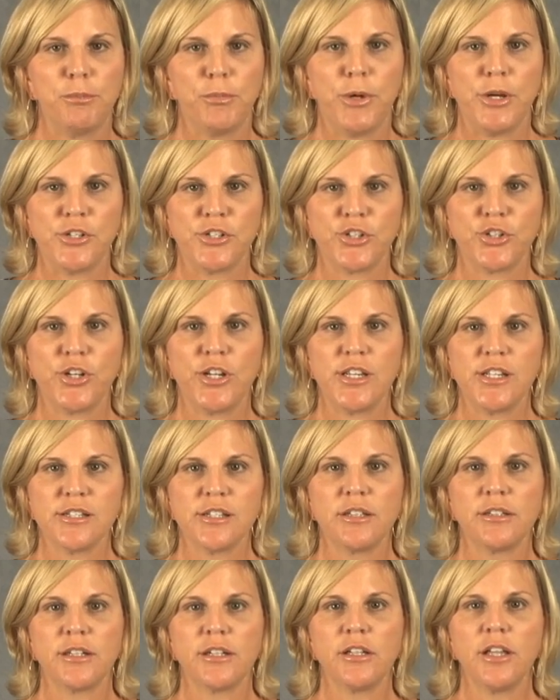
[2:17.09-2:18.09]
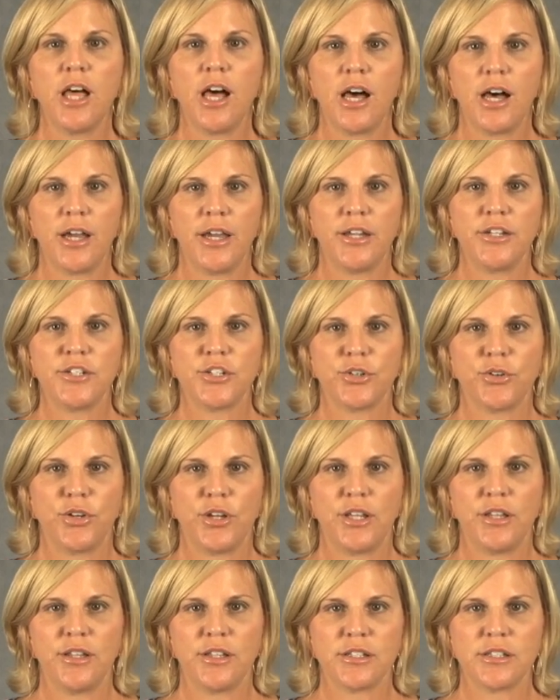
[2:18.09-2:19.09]
pressure is a little high
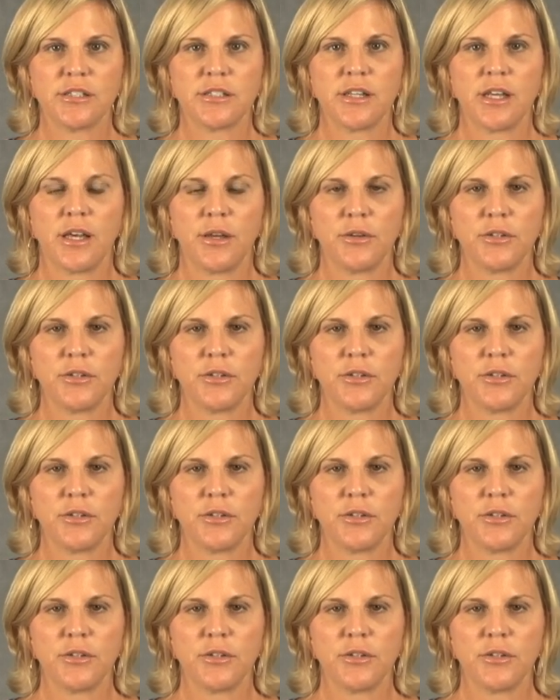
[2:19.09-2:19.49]
during this